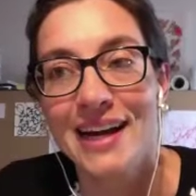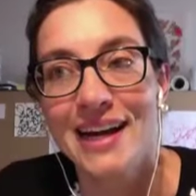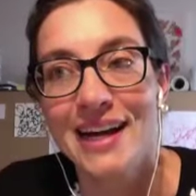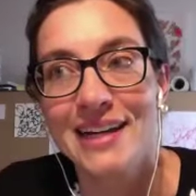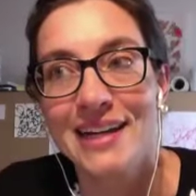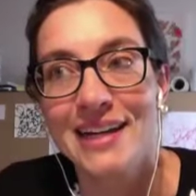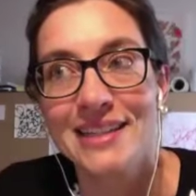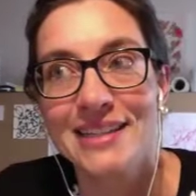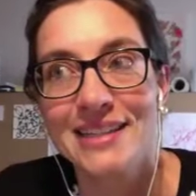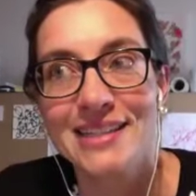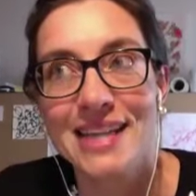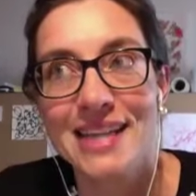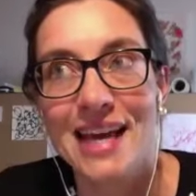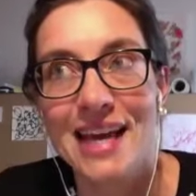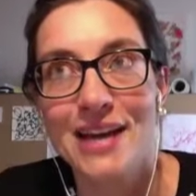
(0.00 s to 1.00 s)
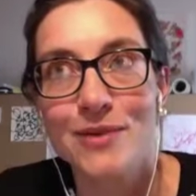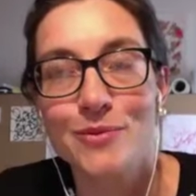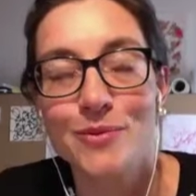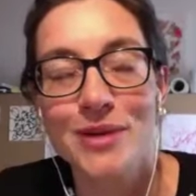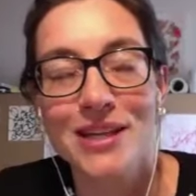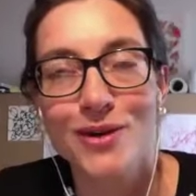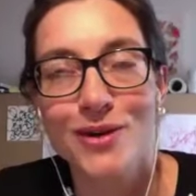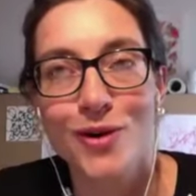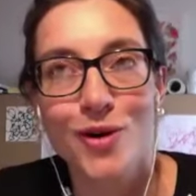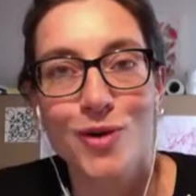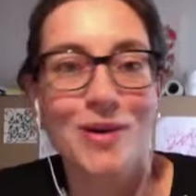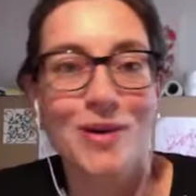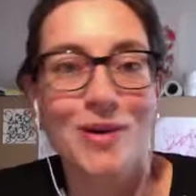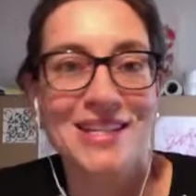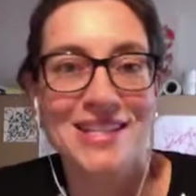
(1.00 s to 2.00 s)
And we
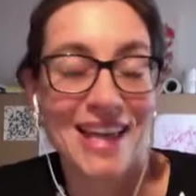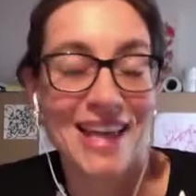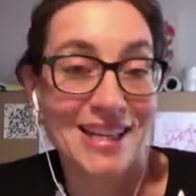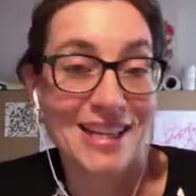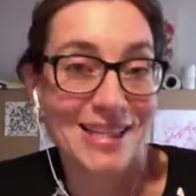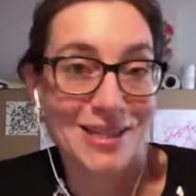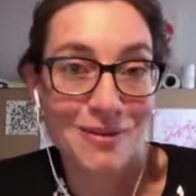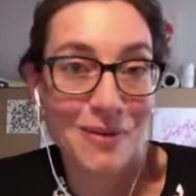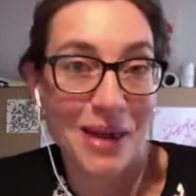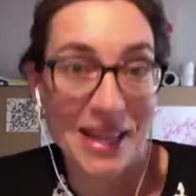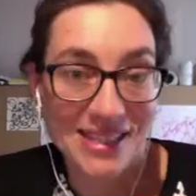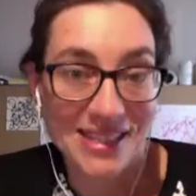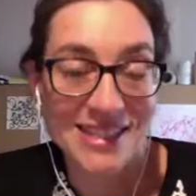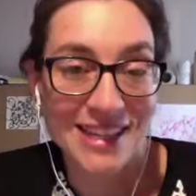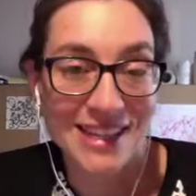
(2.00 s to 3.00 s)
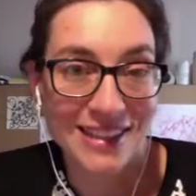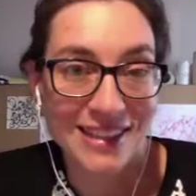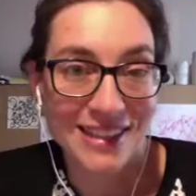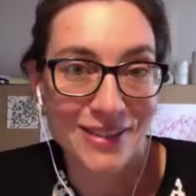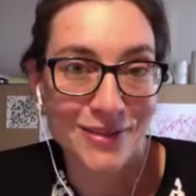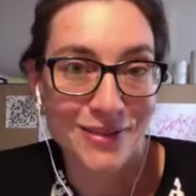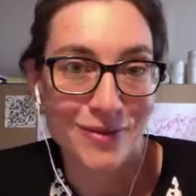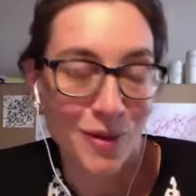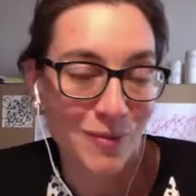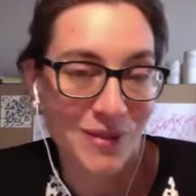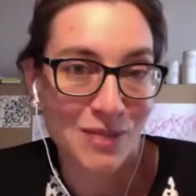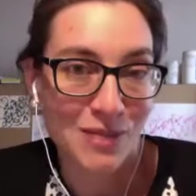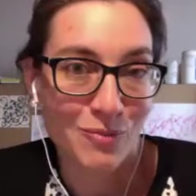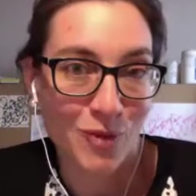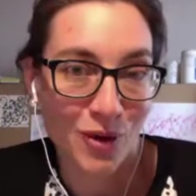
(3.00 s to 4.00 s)
always gain some insight from
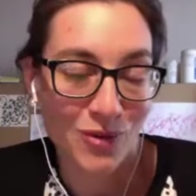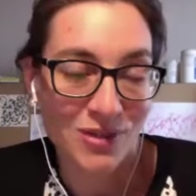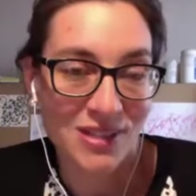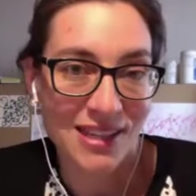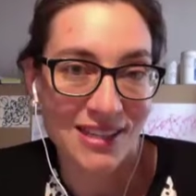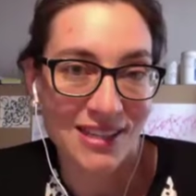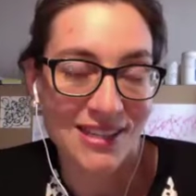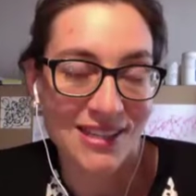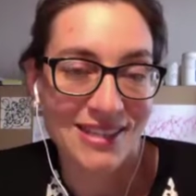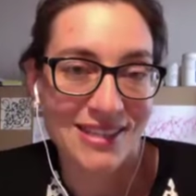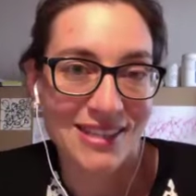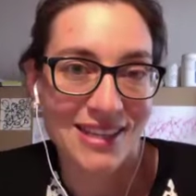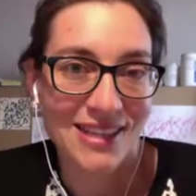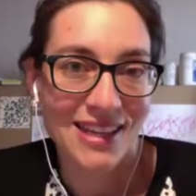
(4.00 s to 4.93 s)
this process.